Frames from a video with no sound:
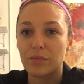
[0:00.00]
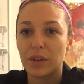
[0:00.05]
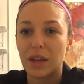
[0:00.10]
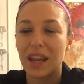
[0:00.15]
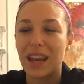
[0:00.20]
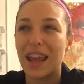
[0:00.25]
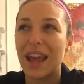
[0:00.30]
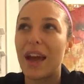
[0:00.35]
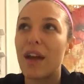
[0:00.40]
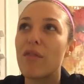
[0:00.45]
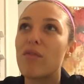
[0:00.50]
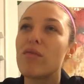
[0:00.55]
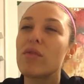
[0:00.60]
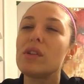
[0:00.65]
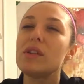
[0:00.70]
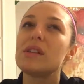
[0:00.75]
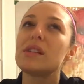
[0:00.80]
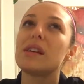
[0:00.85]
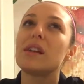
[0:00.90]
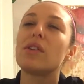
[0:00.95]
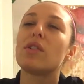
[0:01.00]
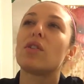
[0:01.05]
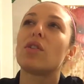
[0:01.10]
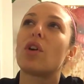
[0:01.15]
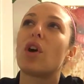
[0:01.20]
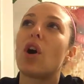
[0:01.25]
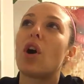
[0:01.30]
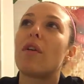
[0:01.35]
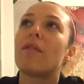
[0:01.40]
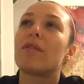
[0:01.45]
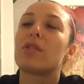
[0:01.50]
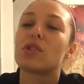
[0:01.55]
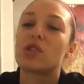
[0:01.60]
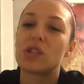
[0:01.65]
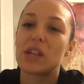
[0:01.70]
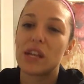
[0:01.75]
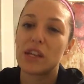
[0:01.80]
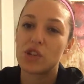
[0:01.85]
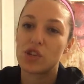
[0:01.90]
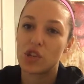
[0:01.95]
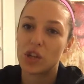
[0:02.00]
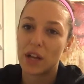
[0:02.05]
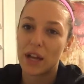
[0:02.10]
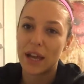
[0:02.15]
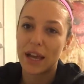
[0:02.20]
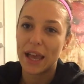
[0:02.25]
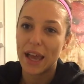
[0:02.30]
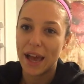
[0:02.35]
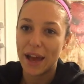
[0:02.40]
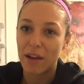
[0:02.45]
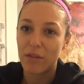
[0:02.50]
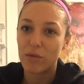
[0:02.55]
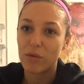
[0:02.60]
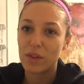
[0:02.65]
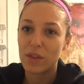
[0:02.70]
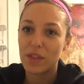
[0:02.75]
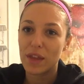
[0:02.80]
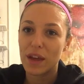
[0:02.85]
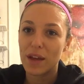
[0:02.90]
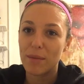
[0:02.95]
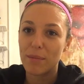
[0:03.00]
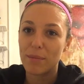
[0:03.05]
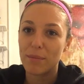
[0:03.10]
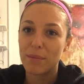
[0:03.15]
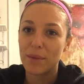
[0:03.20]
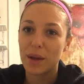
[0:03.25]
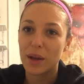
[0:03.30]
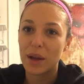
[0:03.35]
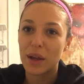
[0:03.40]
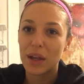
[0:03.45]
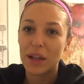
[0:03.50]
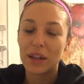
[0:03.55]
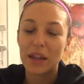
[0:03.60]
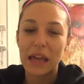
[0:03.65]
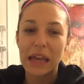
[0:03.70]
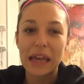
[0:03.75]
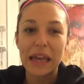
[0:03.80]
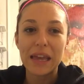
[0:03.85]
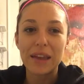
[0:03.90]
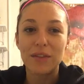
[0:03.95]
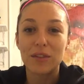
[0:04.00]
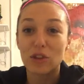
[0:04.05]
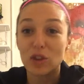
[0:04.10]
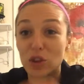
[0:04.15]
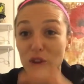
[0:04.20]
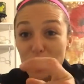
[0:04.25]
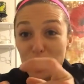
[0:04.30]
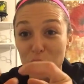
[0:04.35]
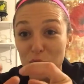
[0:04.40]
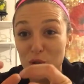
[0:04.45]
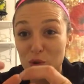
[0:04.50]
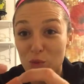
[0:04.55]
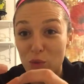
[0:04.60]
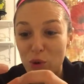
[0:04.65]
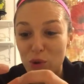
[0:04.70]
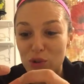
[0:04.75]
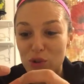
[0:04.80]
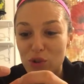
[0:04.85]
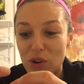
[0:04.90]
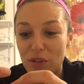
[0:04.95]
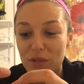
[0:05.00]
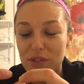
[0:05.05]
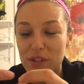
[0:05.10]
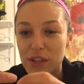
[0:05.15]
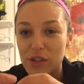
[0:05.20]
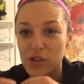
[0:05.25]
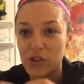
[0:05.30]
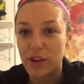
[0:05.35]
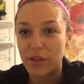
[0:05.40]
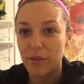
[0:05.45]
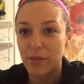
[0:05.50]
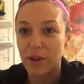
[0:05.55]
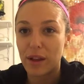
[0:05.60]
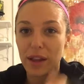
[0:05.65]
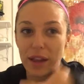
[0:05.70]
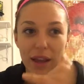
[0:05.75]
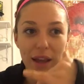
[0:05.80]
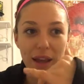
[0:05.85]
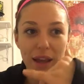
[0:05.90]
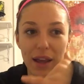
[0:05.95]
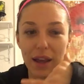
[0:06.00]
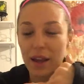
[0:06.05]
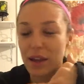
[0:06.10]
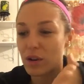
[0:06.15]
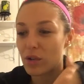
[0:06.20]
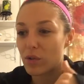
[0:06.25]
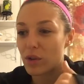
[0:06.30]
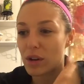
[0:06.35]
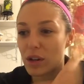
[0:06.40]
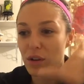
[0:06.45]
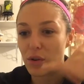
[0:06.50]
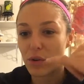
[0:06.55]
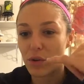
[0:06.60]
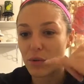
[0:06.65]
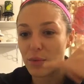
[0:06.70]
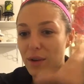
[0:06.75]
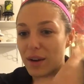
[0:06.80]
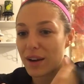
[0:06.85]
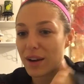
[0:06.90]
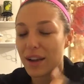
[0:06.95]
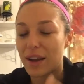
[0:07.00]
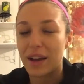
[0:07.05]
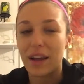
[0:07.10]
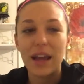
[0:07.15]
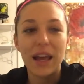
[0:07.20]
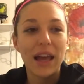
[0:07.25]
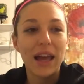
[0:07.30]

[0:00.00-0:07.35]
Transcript: In every single conversation I have with them, like the smallest conversation ever, right? Like, hey, how you doing? Are you home? Da, da, da.